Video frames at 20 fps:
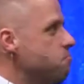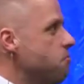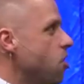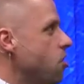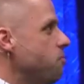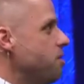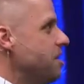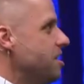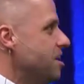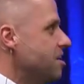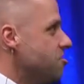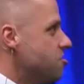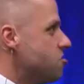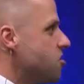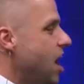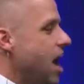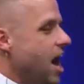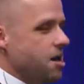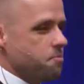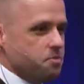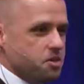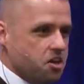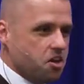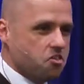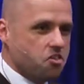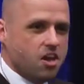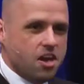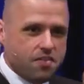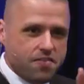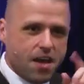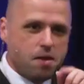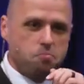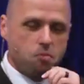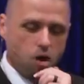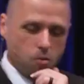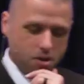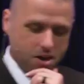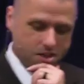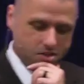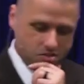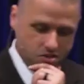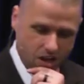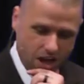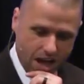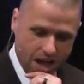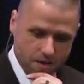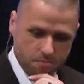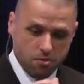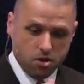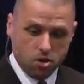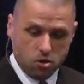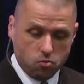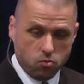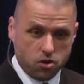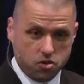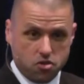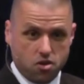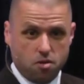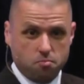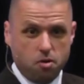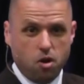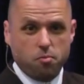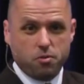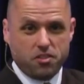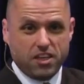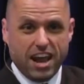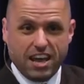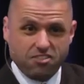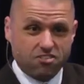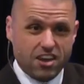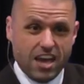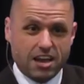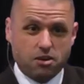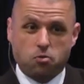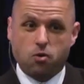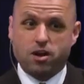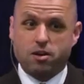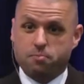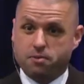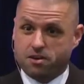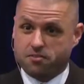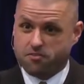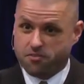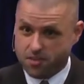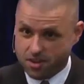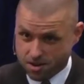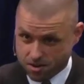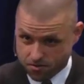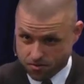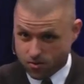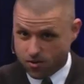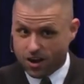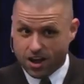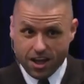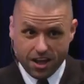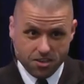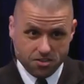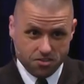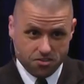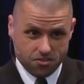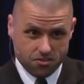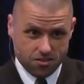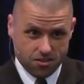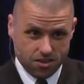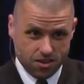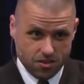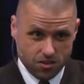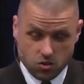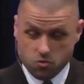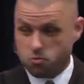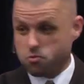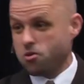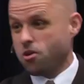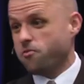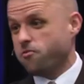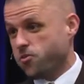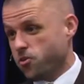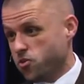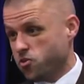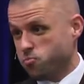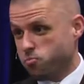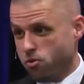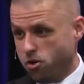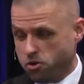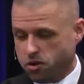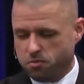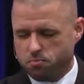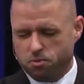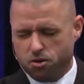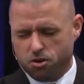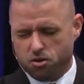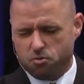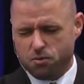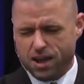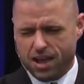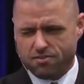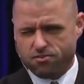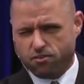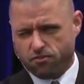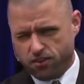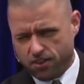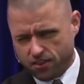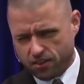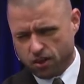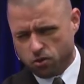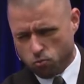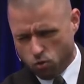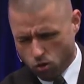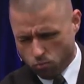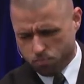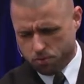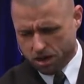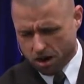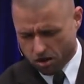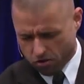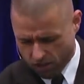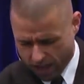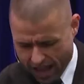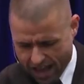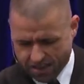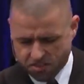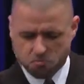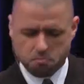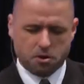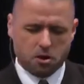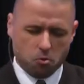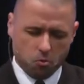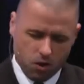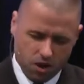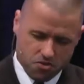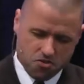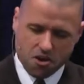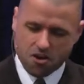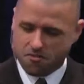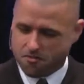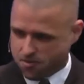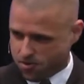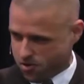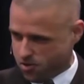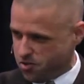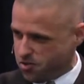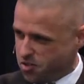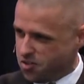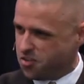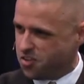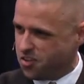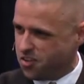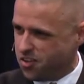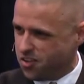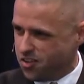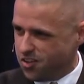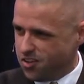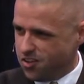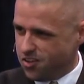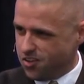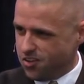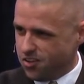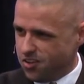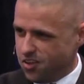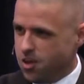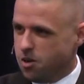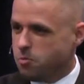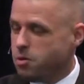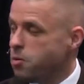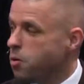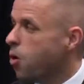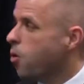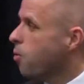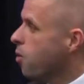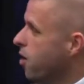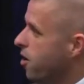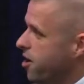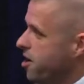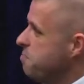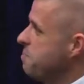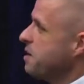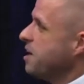moment in time, because that moment in time was a moment that actually had quite a bit of fear for us. This was our first broken bone. We have a feeling it won't be our last, but it was our first. We were worried